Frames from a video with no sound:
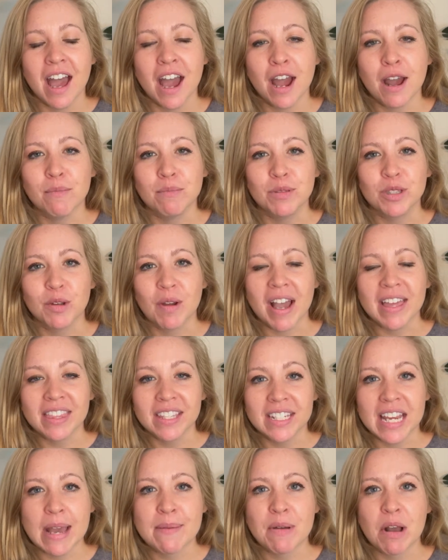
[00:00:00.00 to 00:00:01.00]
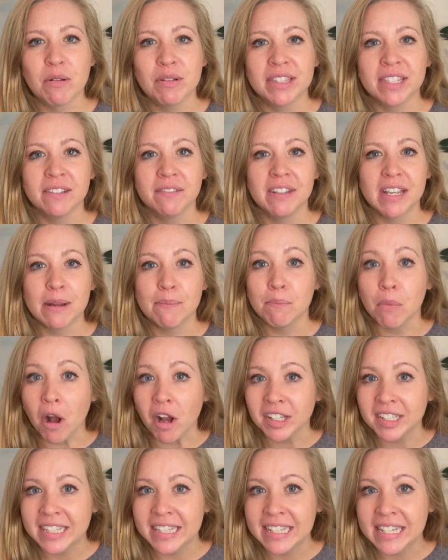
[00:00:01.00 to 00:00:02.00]
So at the time I was living in
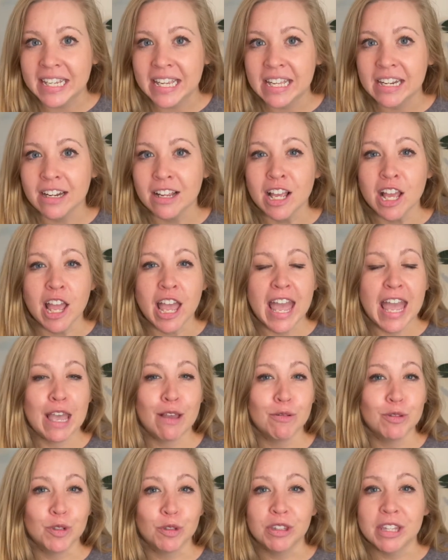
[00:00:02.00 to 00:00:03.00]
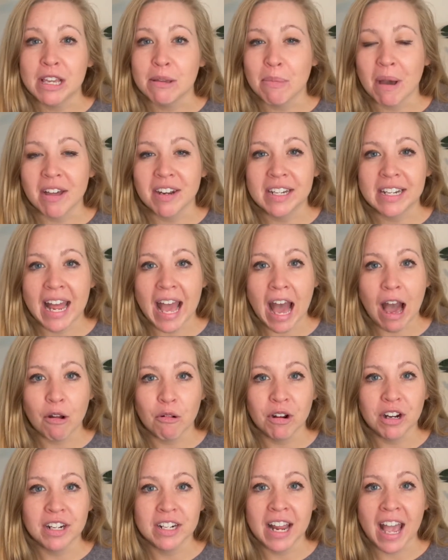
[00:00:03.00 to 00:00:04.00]
Boston, it was only about an
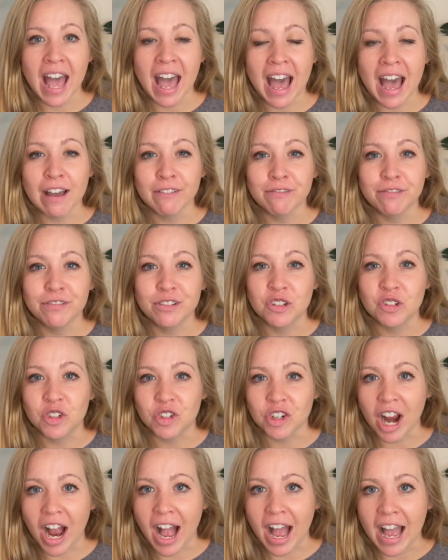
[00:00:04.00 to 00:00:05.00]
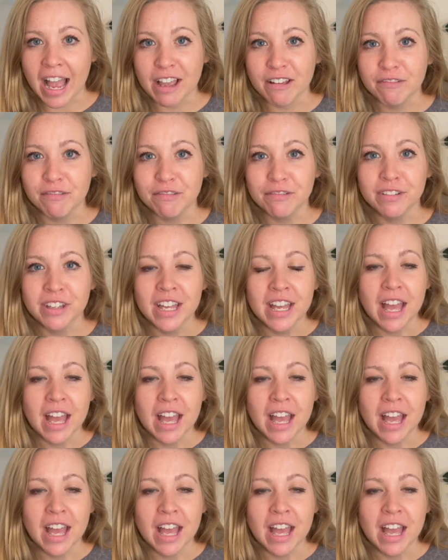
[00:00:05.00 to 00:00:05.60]
hour and a half drive.